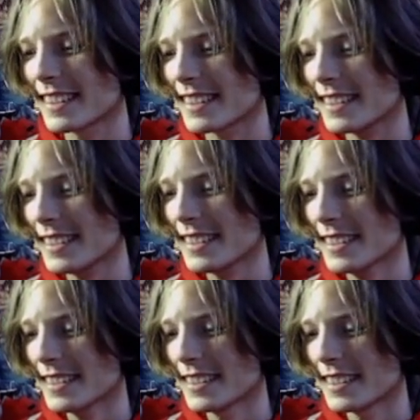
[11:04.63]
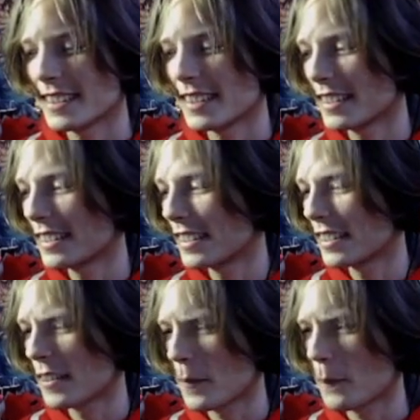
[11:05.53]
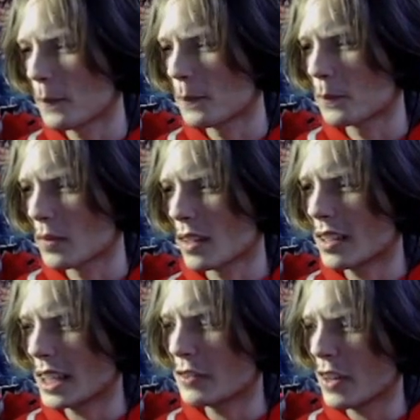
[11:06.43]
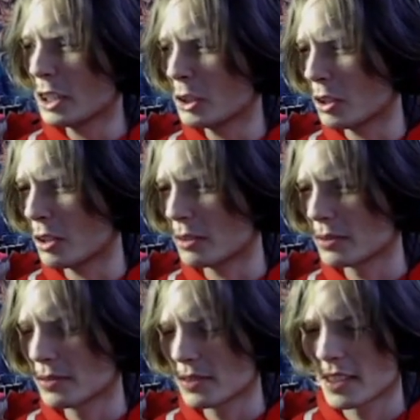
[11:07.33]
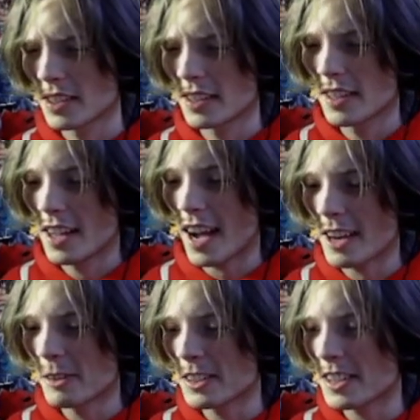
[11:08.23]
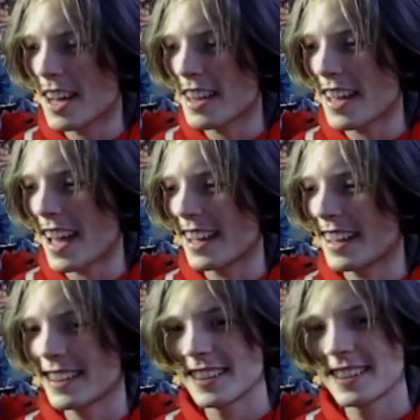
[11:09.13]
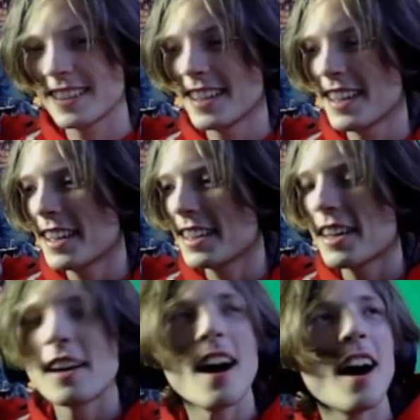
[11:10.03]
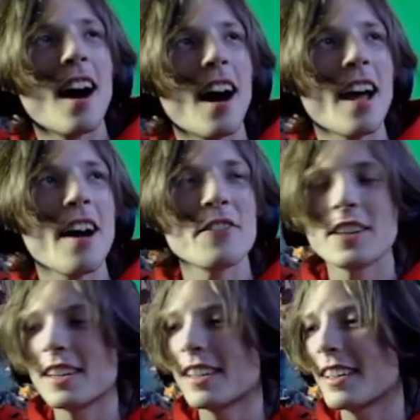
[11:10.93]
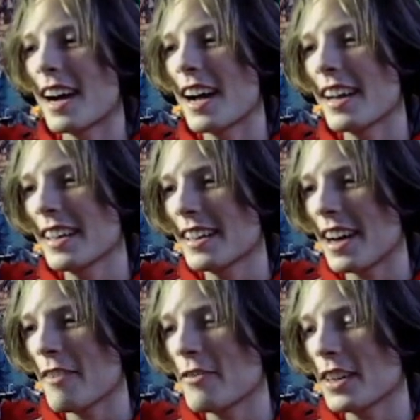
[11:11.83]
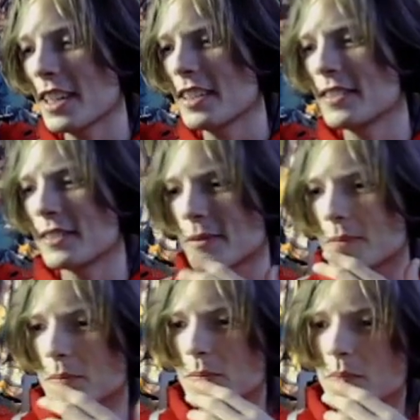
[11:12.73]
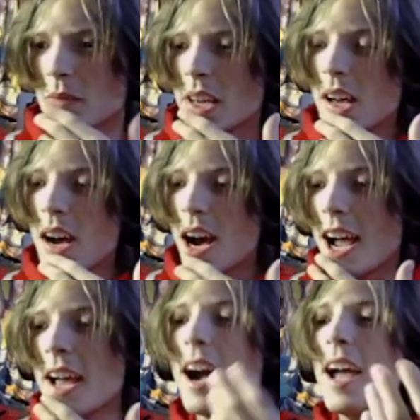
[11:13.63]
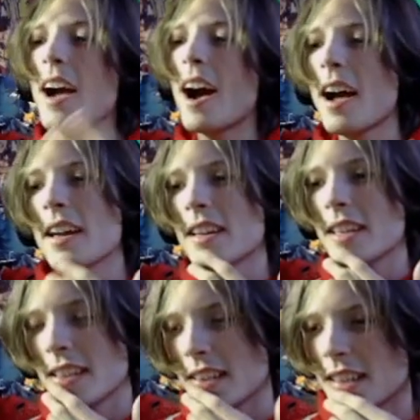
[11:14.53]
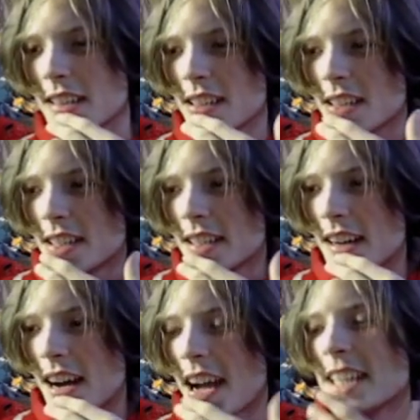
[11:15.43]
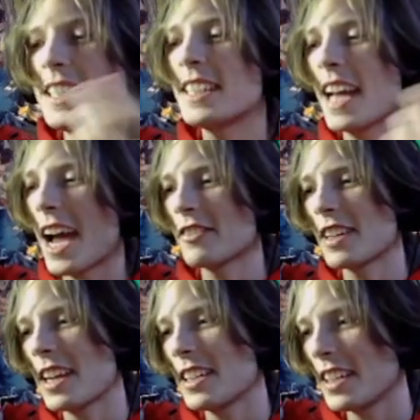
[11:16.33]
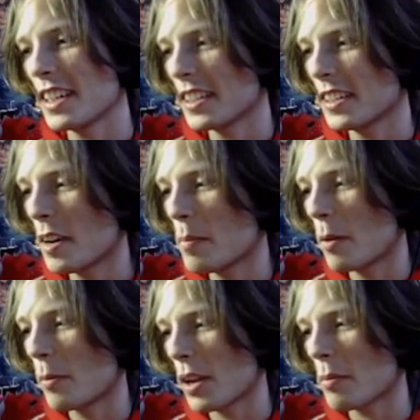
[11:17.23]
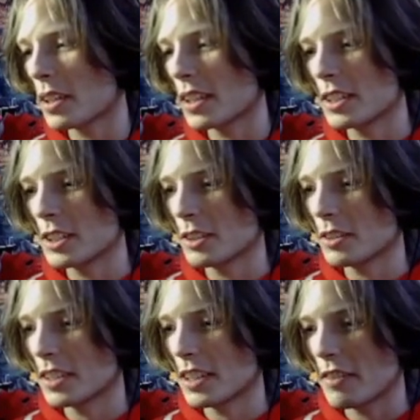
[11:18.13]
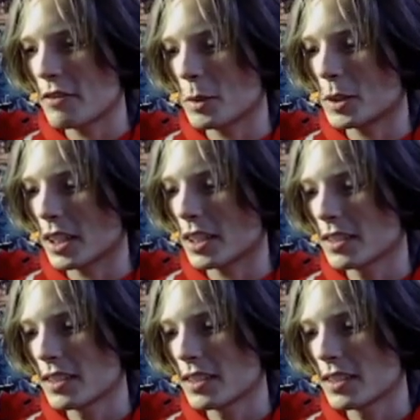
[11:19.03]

It's it's your superpower. That's very true. I don't deny that. I have a I I fucking I I I I need to have an idea about what I'm gonna do in the future.